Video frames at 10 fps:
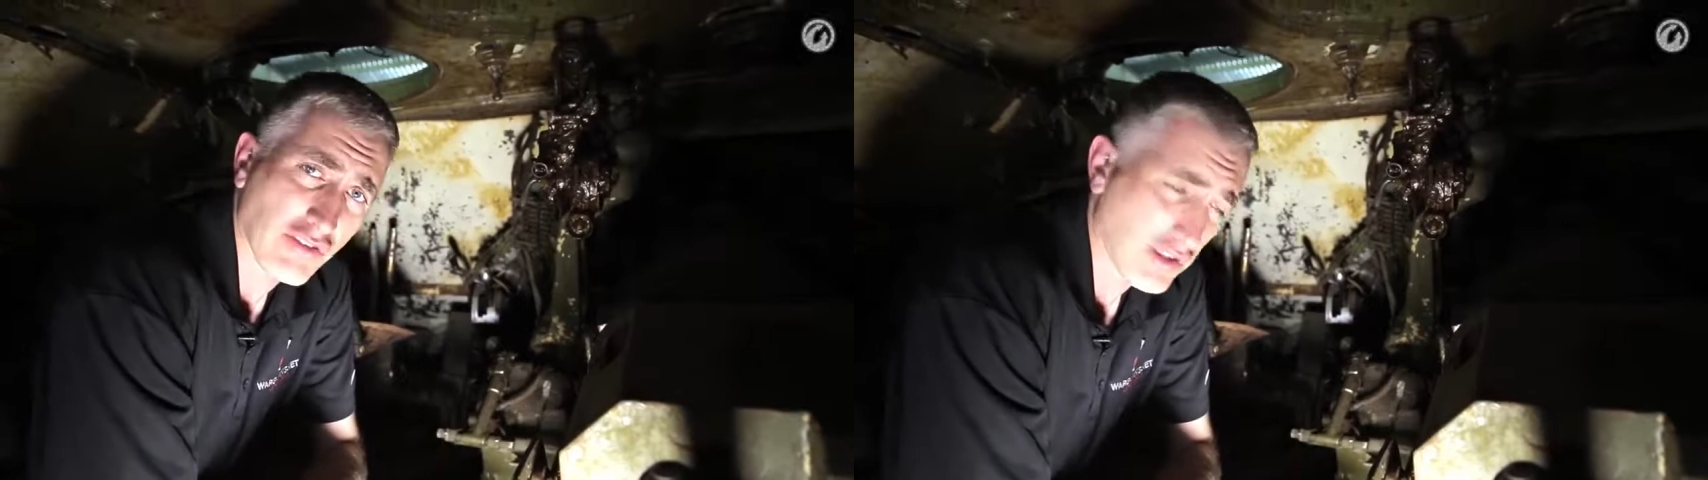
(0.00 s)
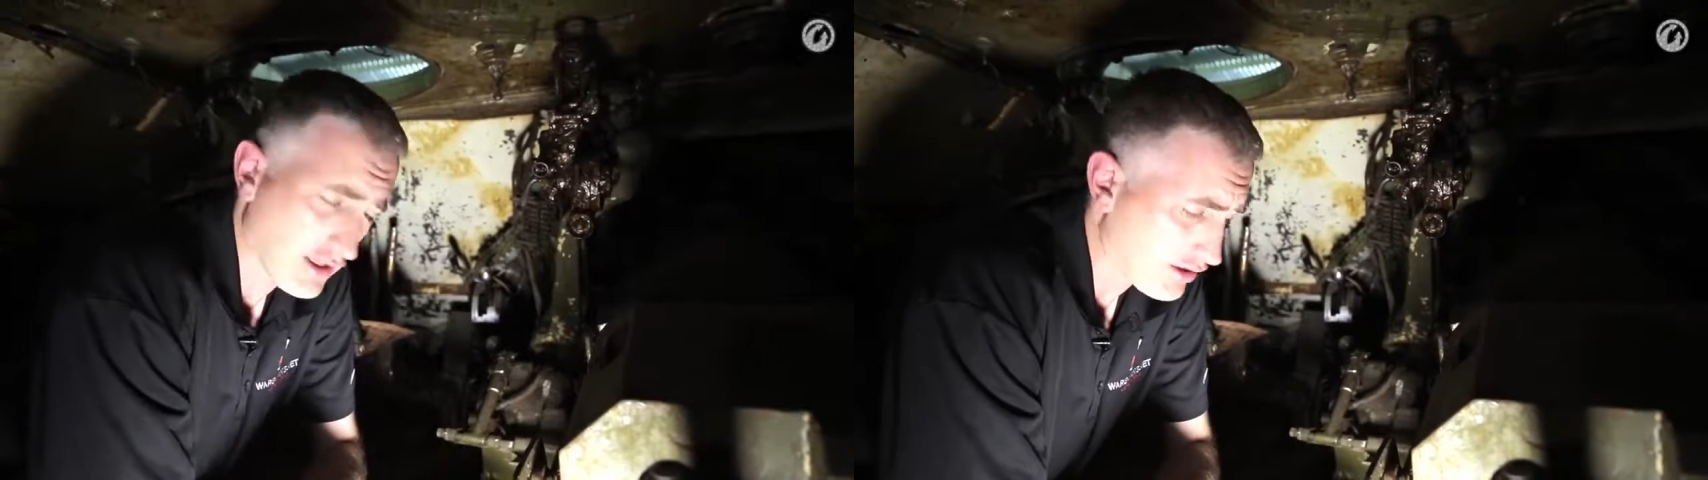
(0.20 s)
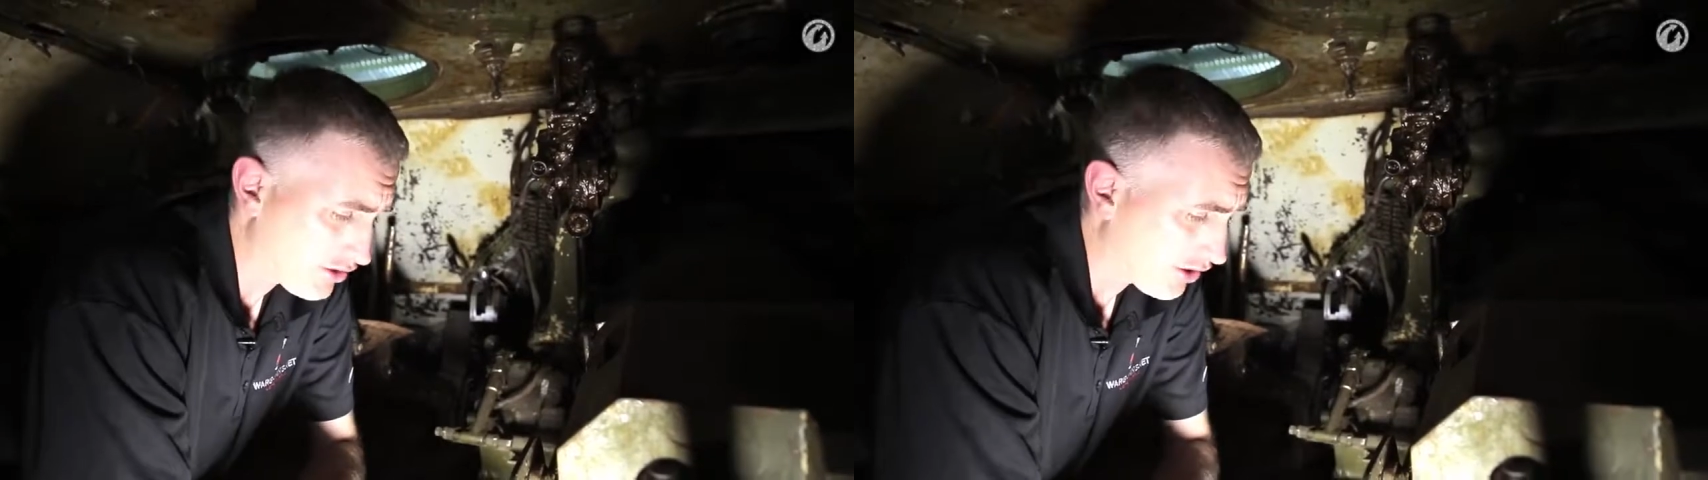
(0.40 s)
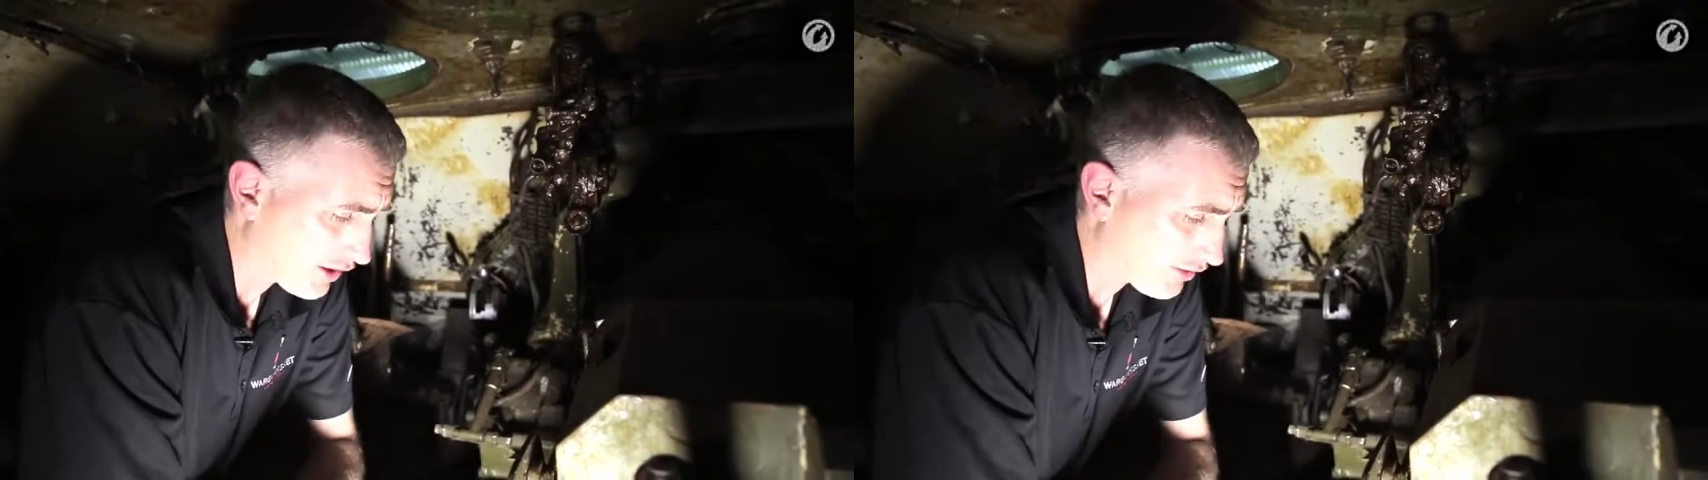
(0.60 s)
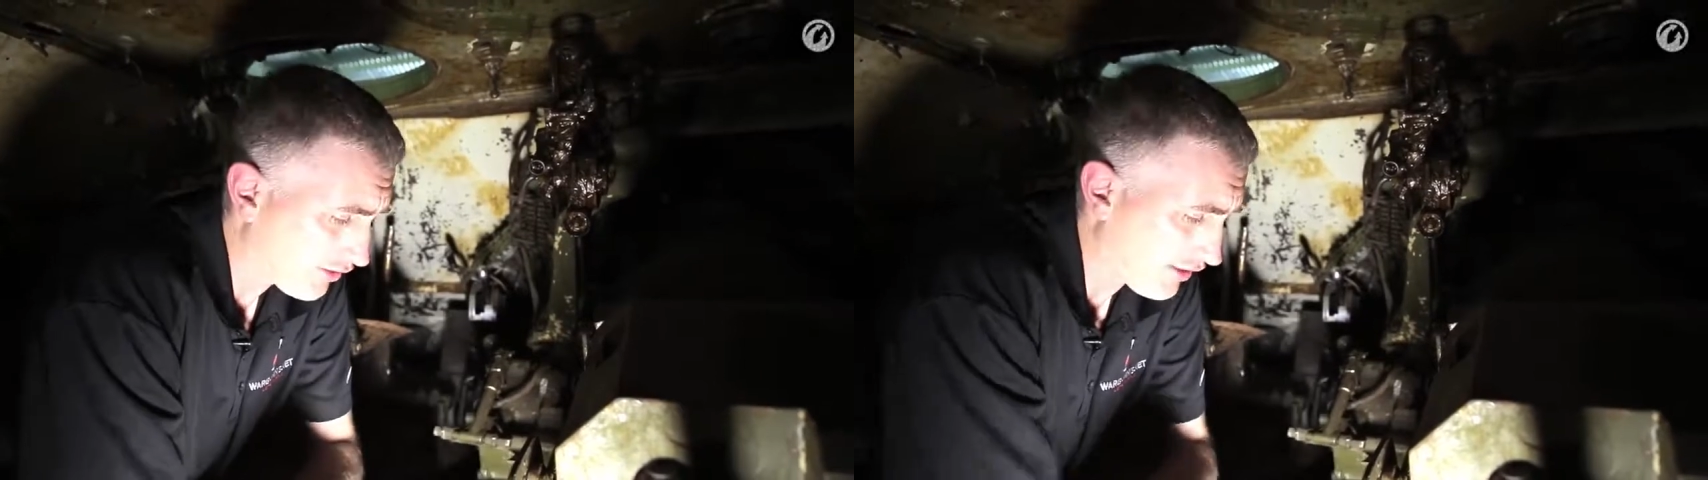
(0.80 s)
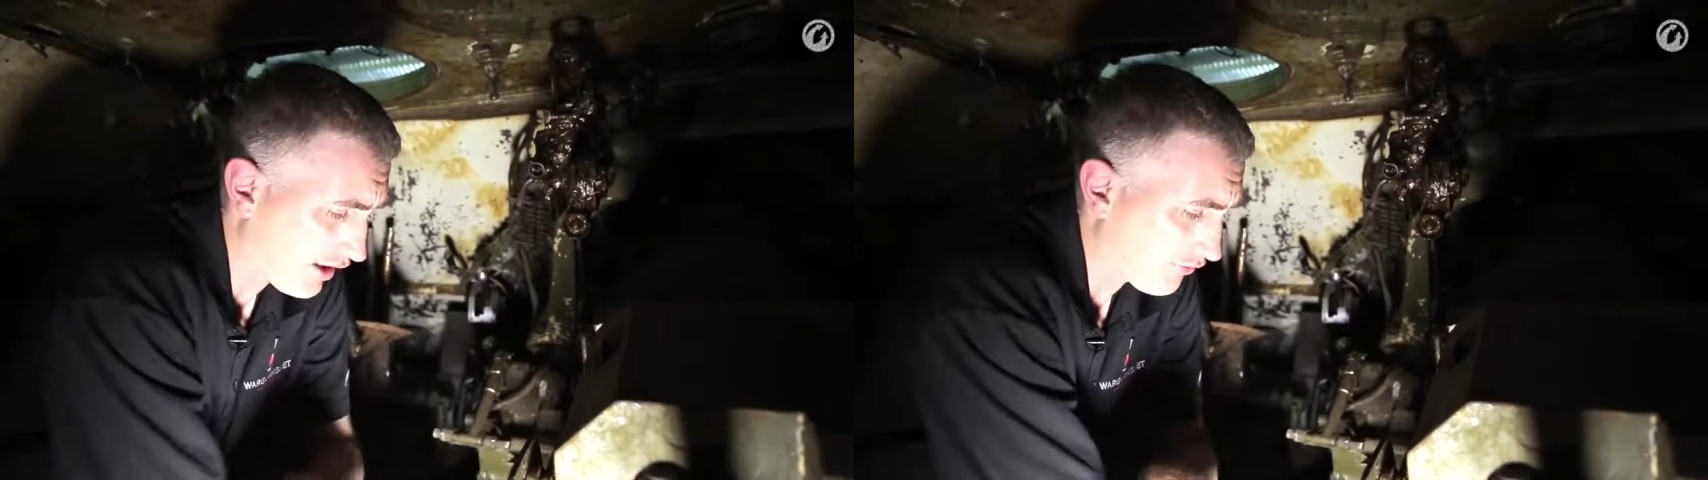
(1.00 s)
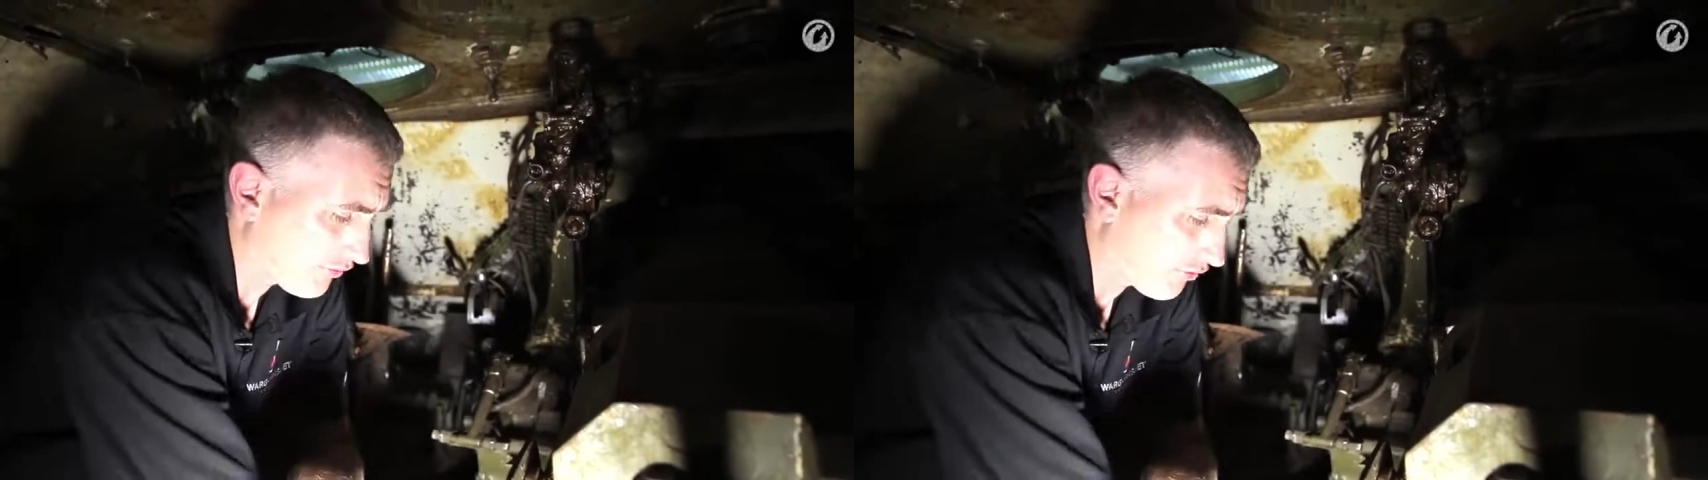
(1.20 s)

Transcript: to the gun itself.